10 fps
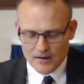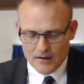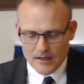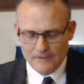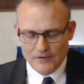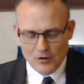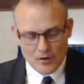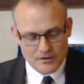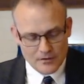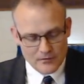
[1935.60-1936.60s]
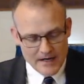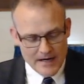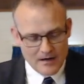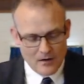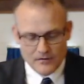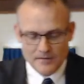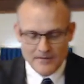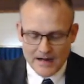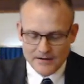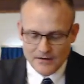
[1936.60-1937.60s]
if you were to read over in
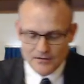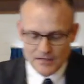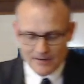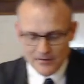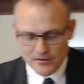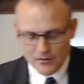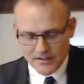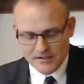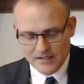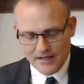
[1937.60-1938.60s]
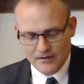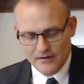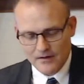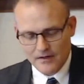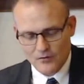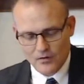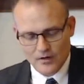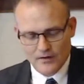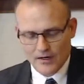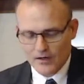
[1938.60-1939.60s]
Matthew chapter 27, and we'll
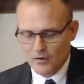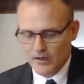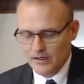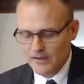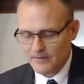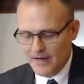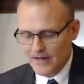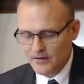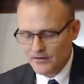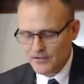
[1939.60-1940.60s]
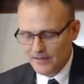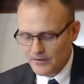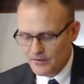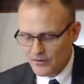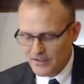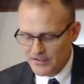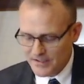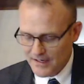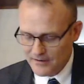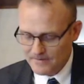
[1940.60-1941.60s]
go there quickly, Matthew chapter
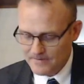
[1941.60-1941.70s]
27,